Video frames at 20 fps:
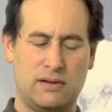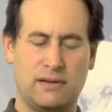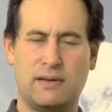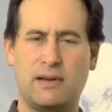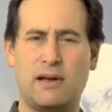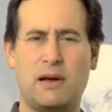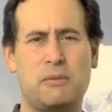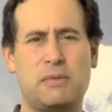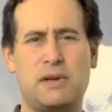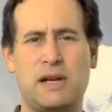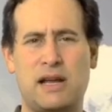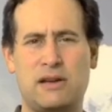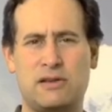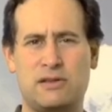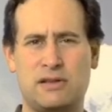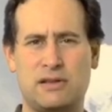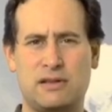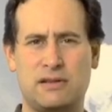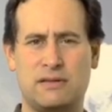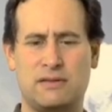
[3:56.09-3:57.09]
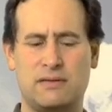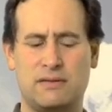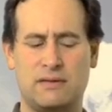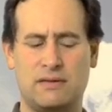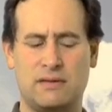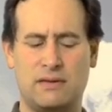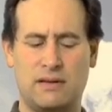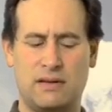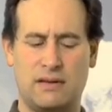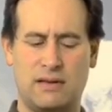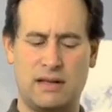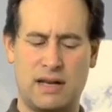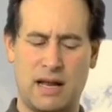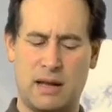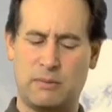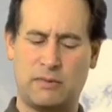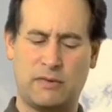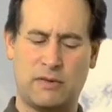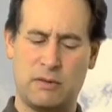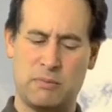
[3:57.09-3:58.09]
the combination, the
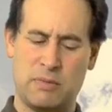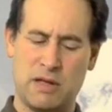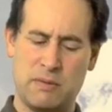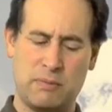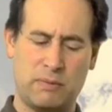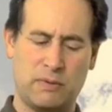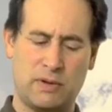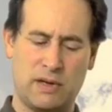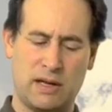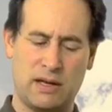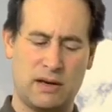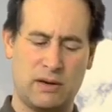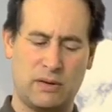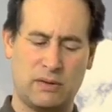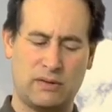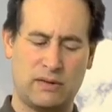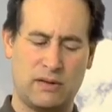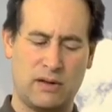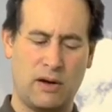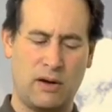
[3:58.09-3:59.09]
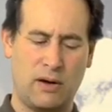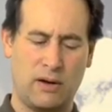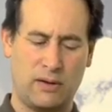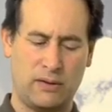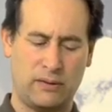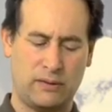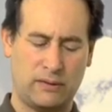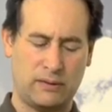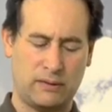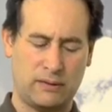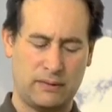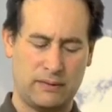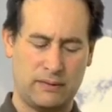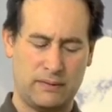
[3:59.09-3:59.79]
names of the people he knows in the halls.